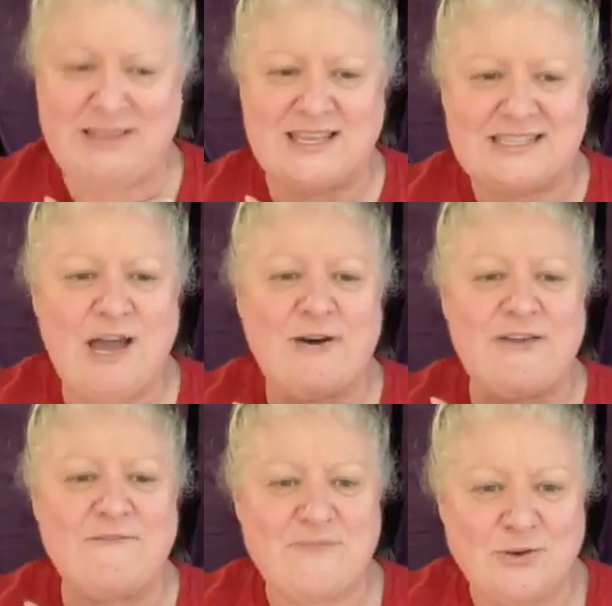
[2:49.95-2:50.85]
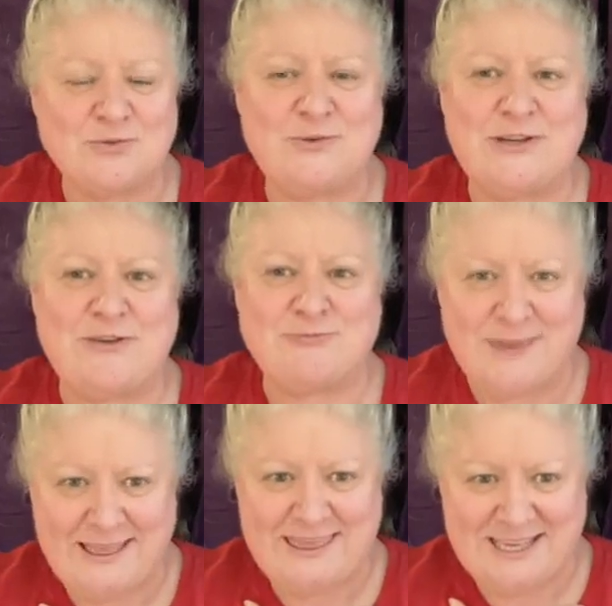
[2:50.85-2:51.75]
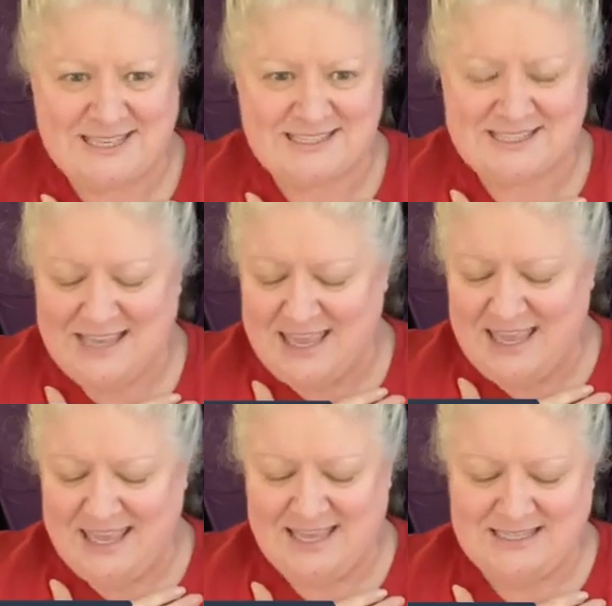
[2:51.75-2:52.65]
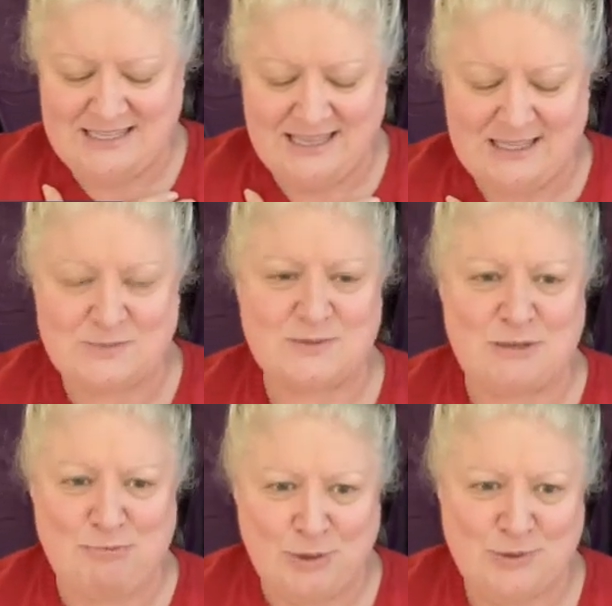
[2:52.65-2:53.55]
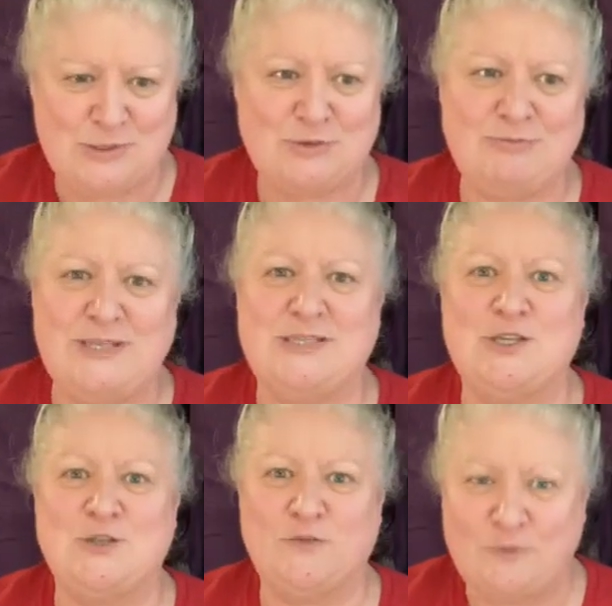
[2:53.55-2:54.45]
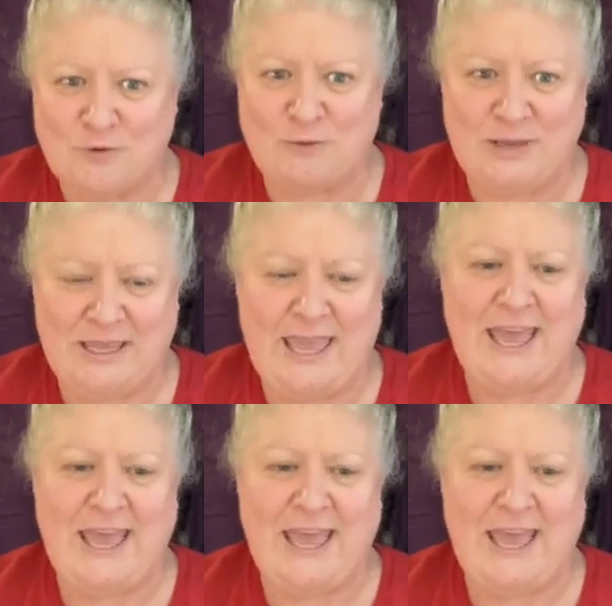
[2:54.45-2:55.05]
That's how I felt when I read this is that this was a personal message for me.